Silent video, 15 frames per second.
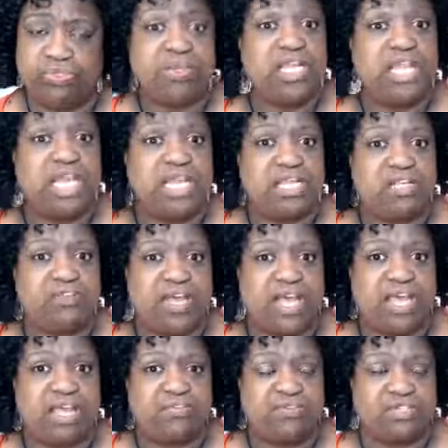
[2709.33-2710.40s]

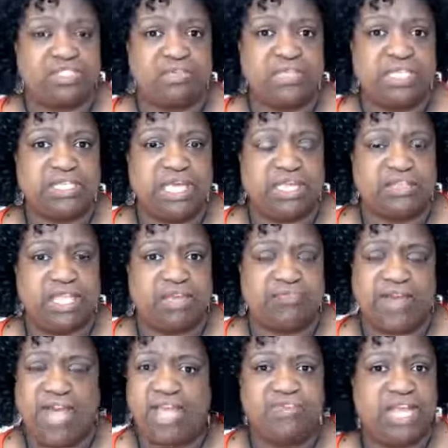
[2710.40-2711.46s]
$3.95 or something like
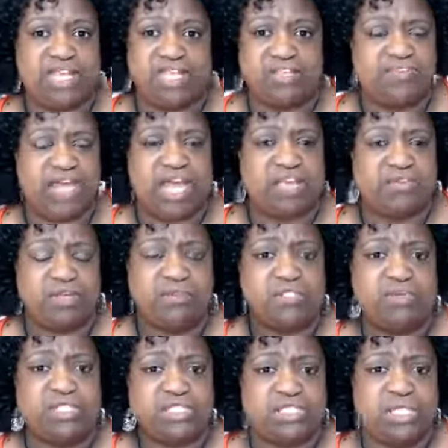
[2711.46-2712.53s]
that, $5.95. It
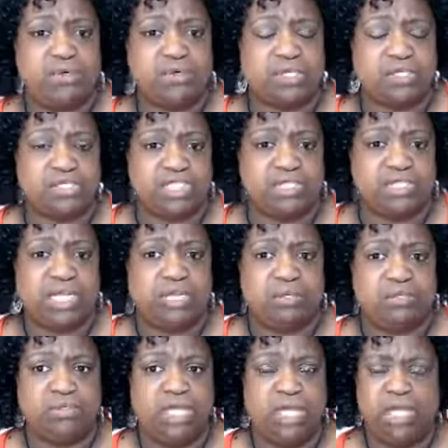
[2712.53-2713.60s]
was much lower. So I go,